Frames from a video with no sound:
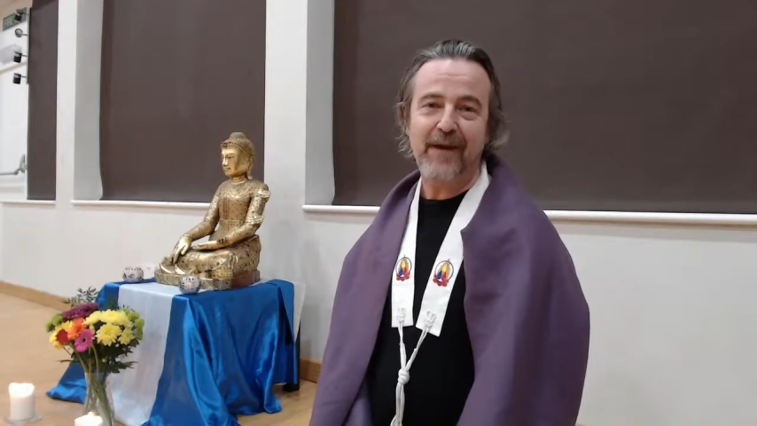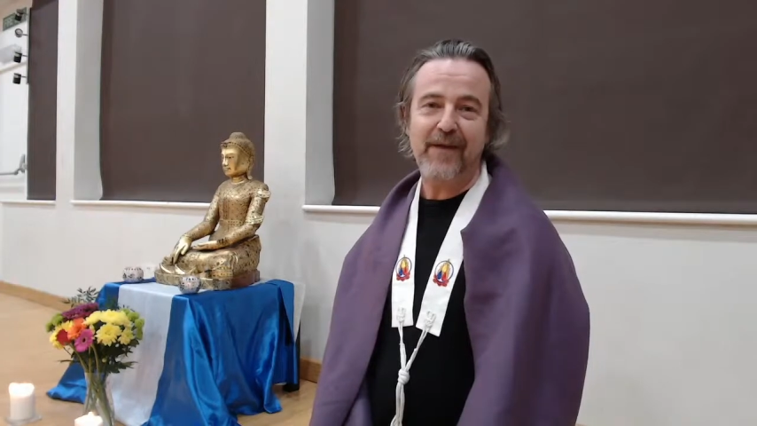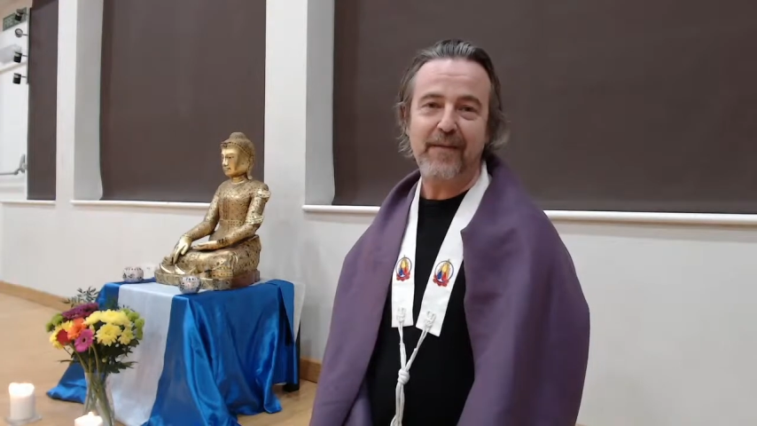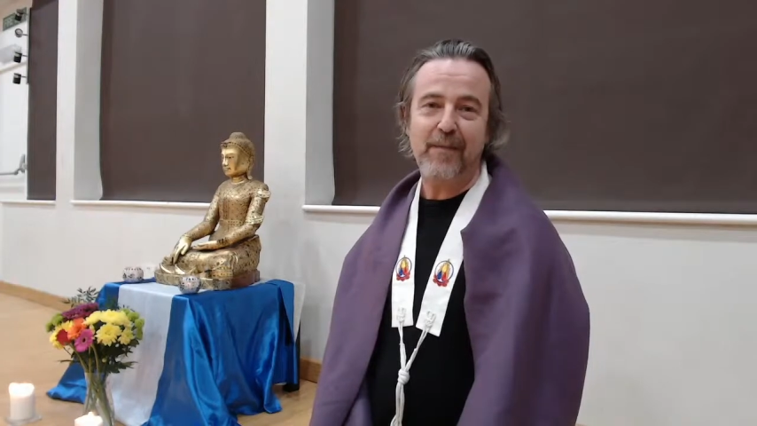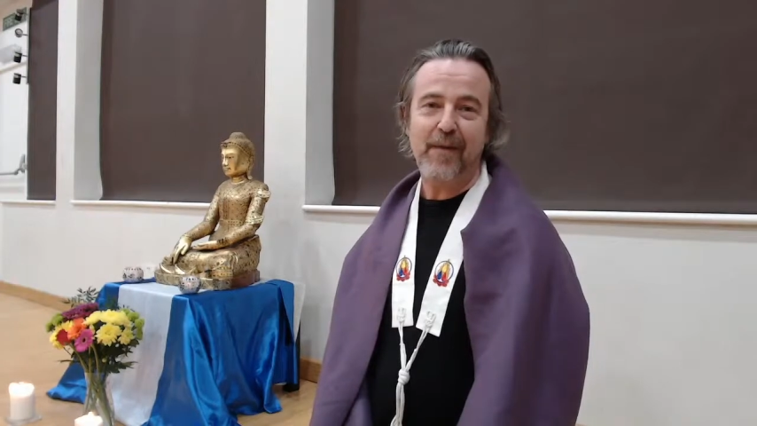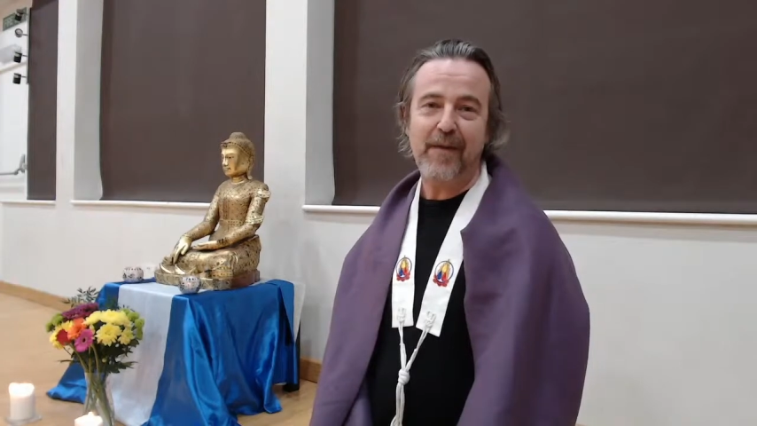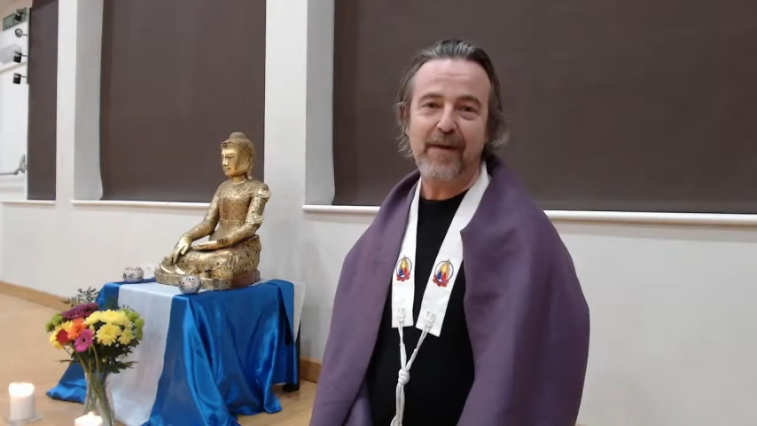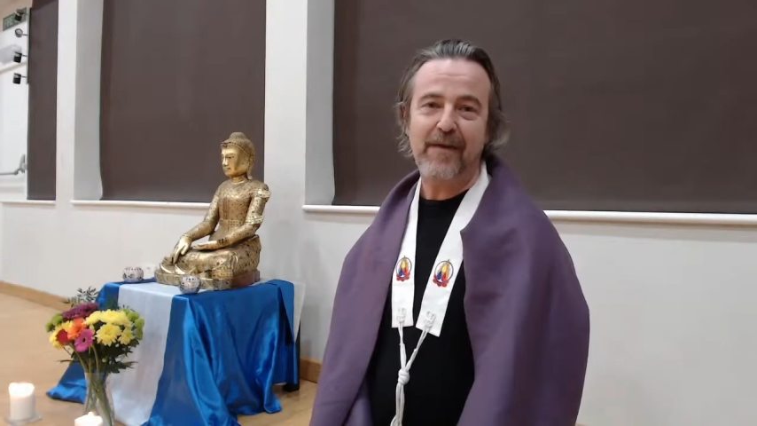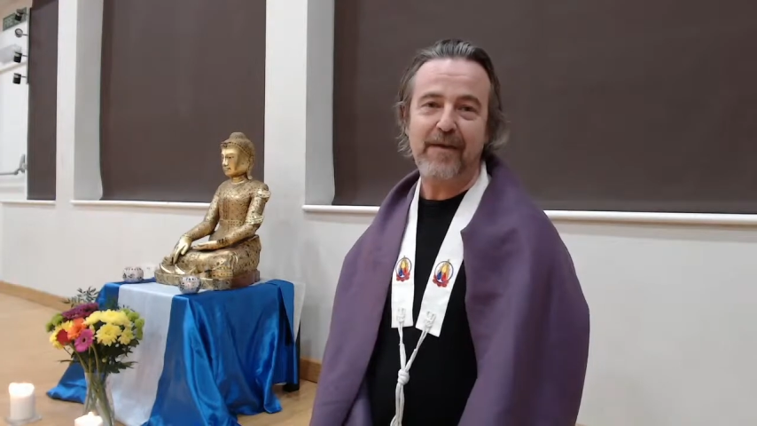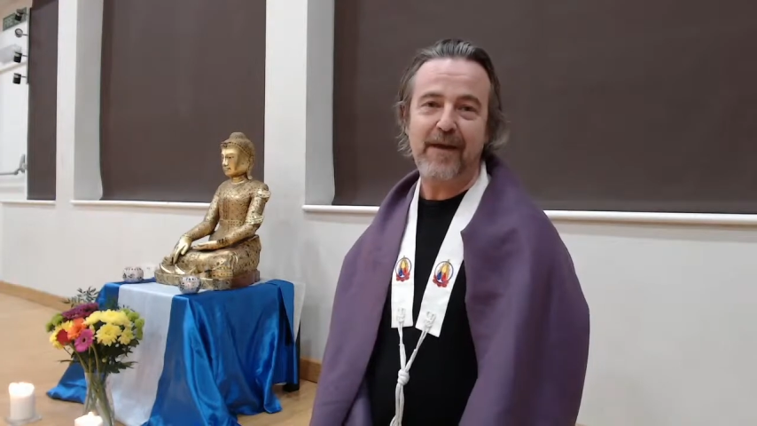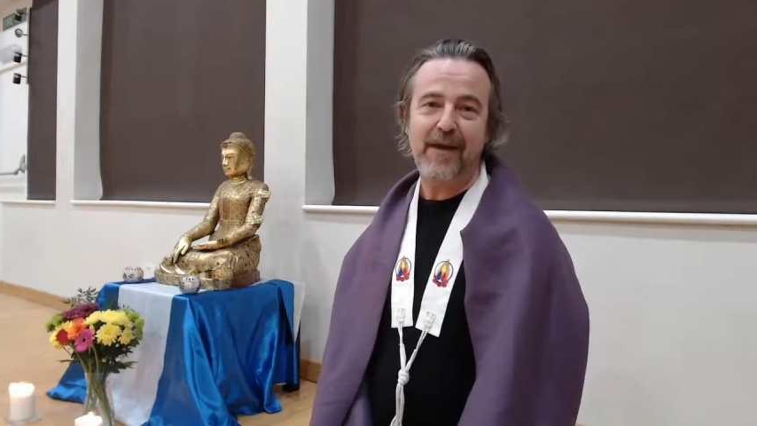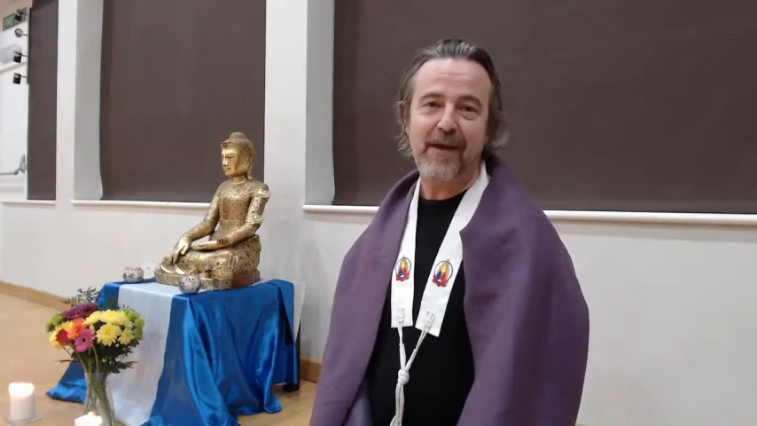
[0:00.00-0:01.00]
is probably
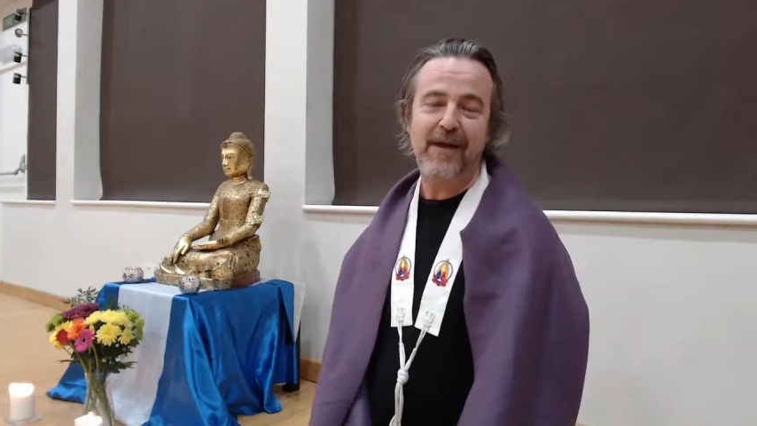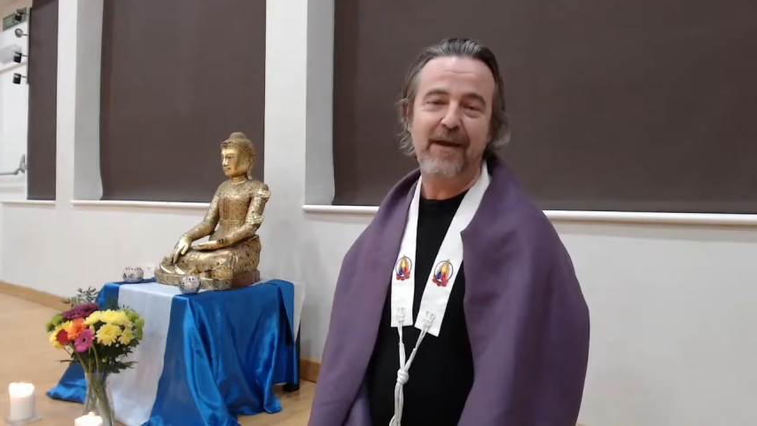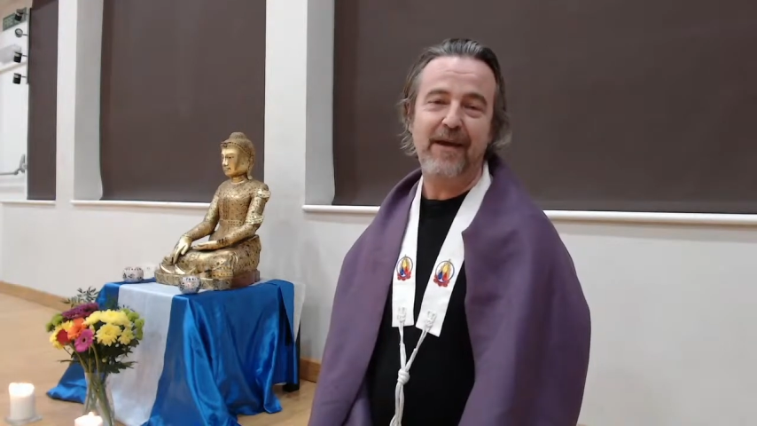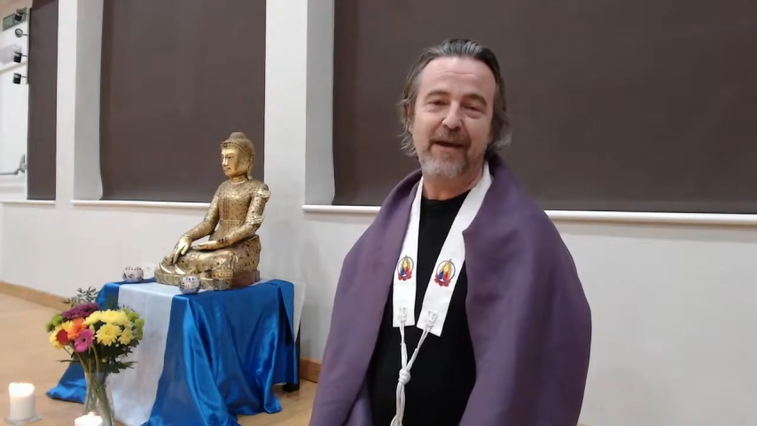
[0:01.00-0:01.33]
the